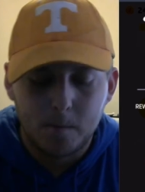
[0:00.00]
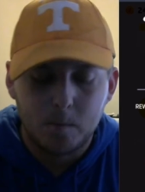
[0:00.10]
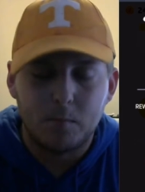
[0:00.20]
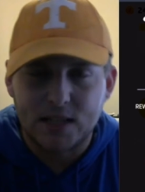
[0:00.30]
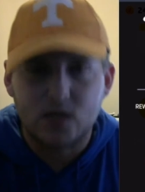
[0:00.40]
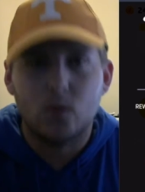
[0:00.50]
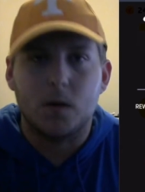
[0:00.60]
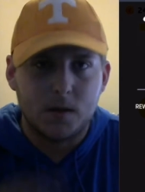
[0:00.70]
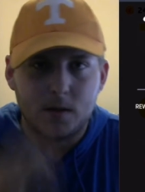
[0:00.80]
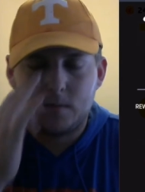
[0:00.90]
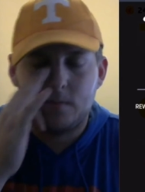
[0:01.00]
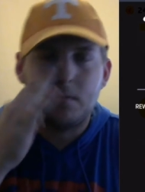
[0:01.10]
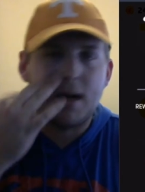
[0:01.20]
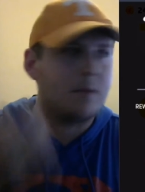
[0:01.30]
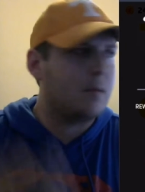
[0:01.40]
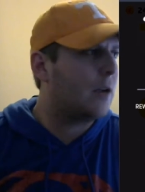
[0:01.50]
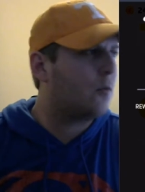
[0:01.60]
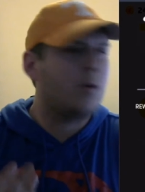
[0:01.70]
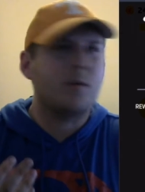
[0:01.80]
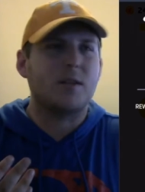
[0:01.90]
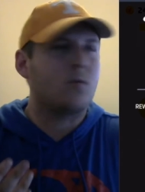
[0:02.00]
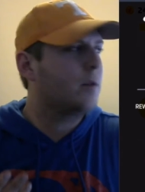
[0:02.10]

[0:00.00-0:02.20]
my scores. My, my what was it, 1,